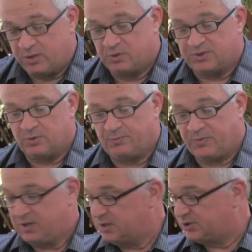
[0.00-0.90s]
you would do
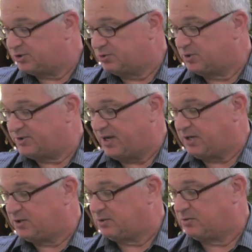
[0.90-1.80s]
is you would
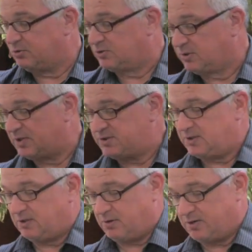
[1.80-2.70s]
take your neutral
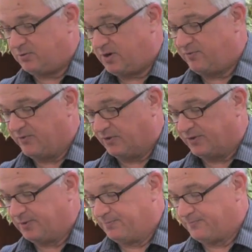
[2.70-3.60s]
density graduated
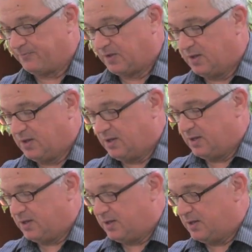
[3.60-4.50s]
filter
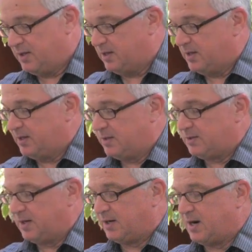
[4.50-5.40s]
and
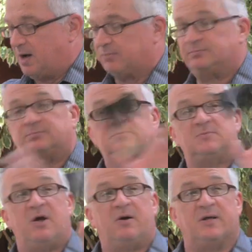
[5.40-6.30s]
take it out.
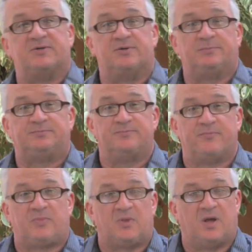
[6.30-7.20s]
Here it is.
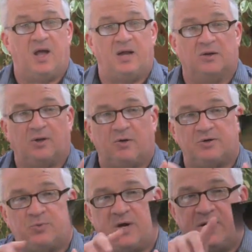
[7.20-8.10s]
And you'll
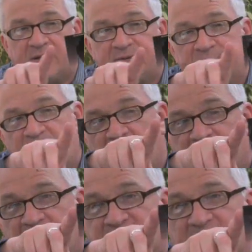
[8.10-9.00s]
notice what it
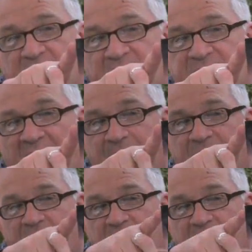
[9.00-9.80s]
is on the top,